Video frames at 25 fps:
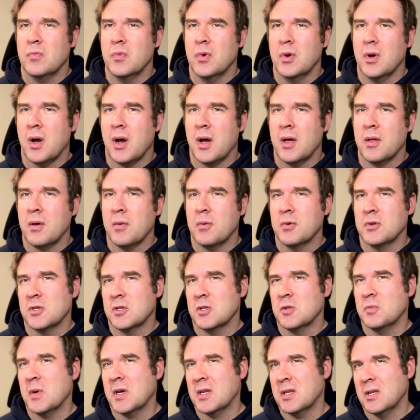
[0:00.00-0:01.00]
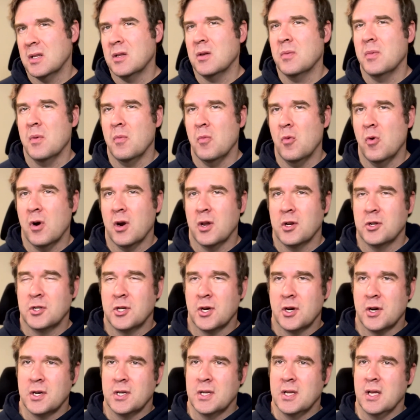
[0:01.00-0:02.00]
was expecting a little bit more out of
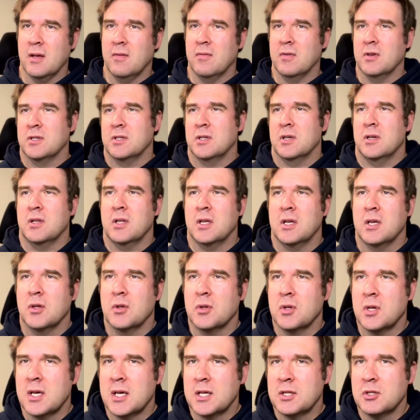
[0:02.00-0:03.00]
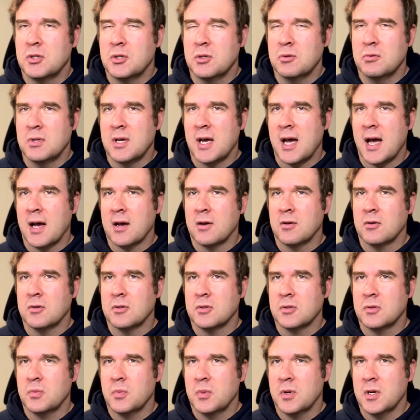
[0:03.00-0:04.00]
Jared Davis, and I think he only had two
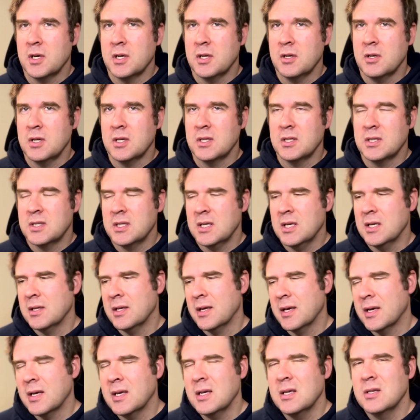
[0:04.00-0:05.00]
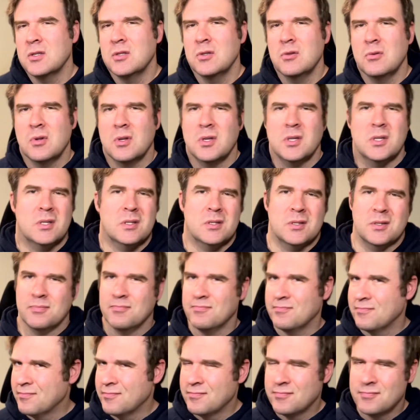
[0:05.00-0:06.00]
tackles, but you can see, like, he's new to the system.